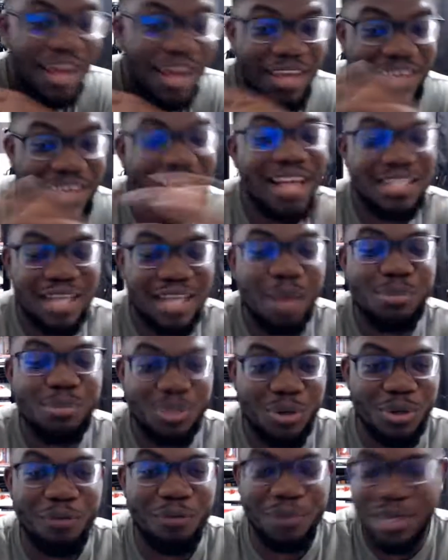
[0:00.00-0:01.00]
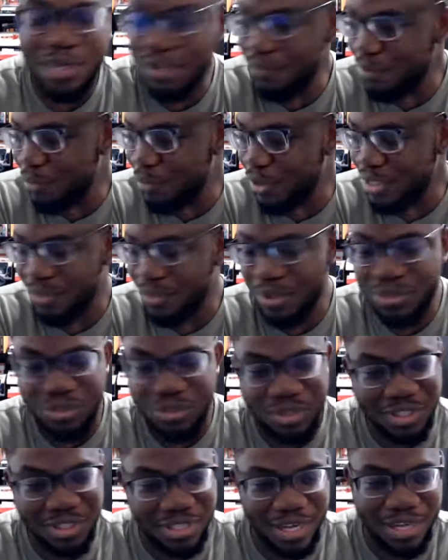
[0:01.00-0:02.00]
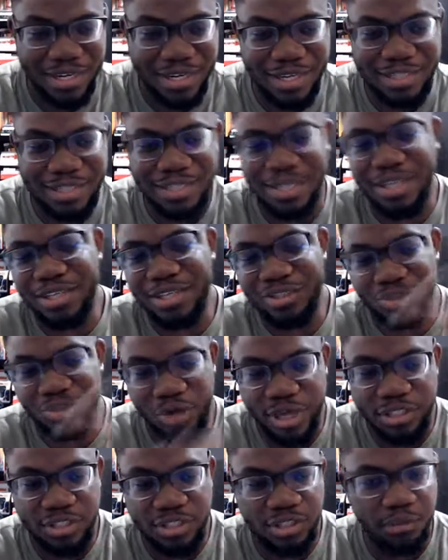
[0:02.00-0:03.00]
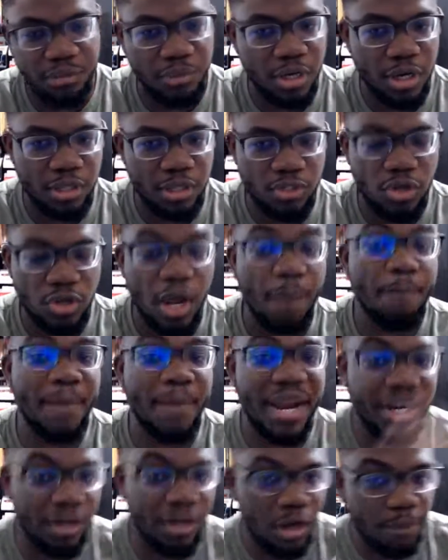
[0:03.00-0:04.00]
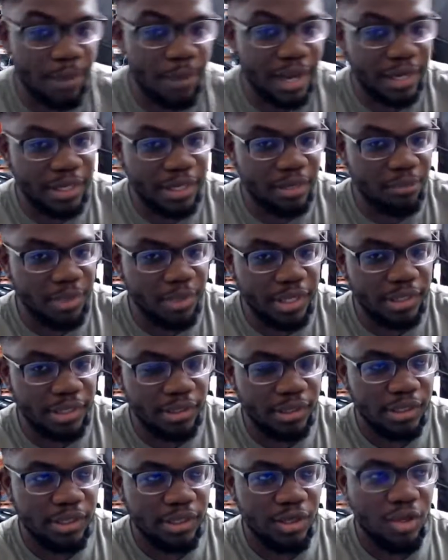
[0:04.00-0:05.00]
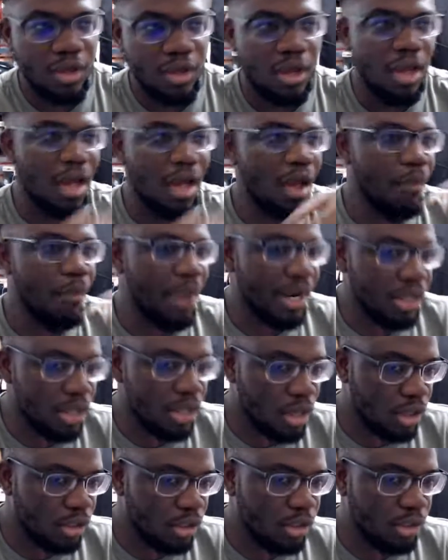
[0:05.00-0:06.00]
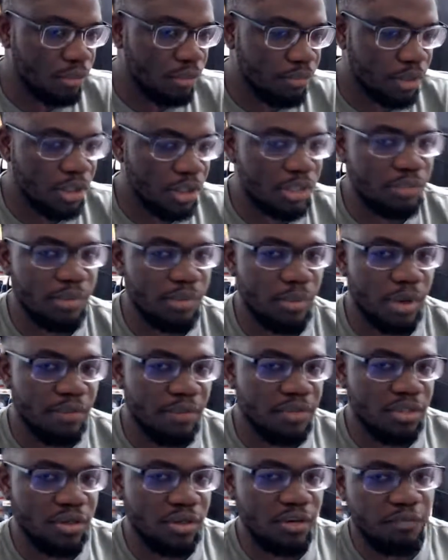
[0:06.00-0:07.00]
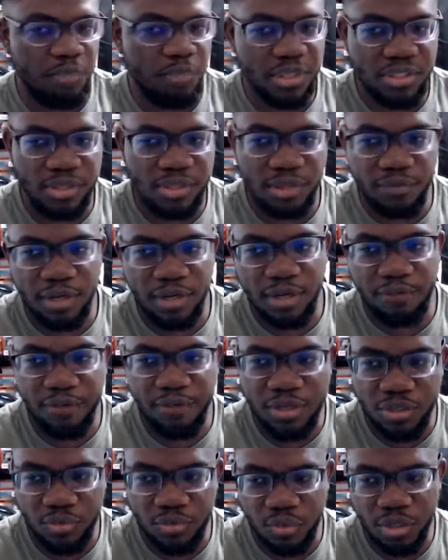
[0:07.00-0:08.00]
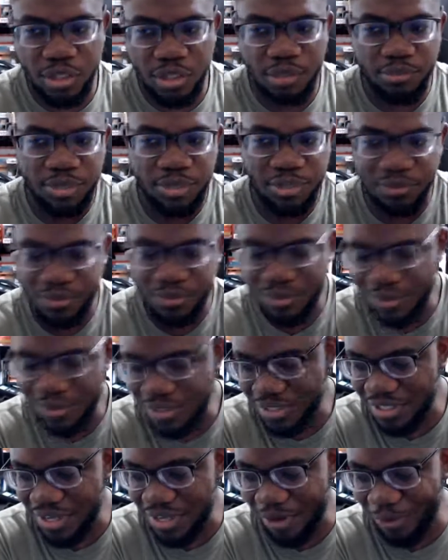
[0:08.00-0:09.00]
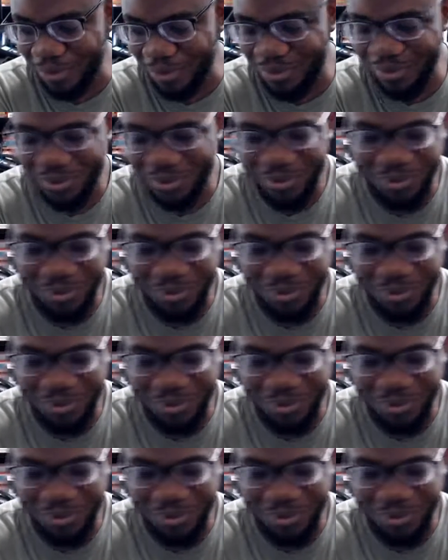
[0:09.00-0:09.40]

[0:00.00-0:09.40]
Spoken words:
Yes, I'm sort of leaving because I want to just end this and then try StreamYard. So I might come back in a bit. I might not because my wife is sort of pissed off that I finished work and I'm trying to sort this out.